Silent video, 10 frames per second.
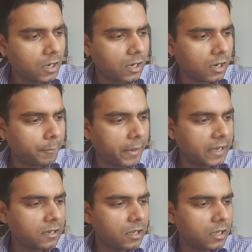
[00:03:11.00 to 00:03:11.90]

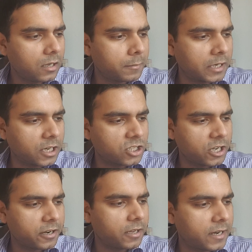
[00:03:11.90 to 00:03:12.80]
Meghna
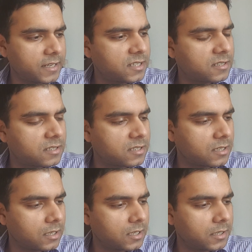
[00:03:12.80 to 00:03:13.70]
Bhattacharya
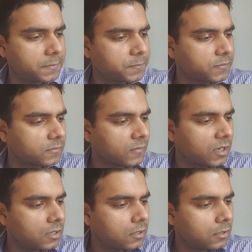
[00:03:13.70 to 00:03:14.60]
writes,
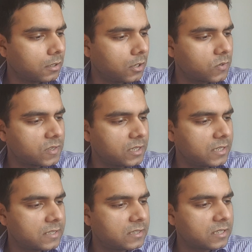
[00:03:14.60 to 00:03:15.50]
"Hello sir,
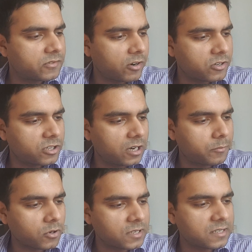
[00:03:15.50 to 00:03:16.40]
is the structure
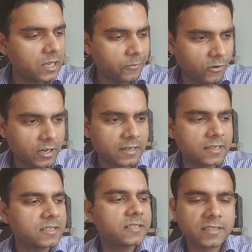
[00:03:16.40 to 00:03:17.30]
and process same for
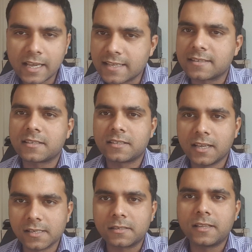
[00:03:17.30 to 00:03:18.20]
dentists?"
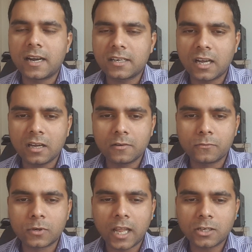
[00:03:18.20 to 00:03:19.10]
Yes, that I
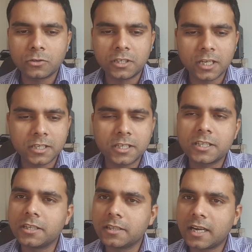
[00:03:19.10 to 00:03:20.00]
would like to
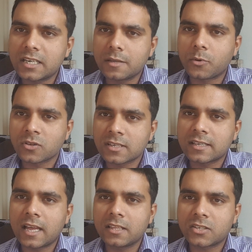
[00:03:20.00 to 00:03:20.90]
reiterate here, that the
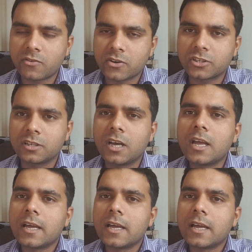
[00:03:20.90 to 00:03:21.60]
process and the structure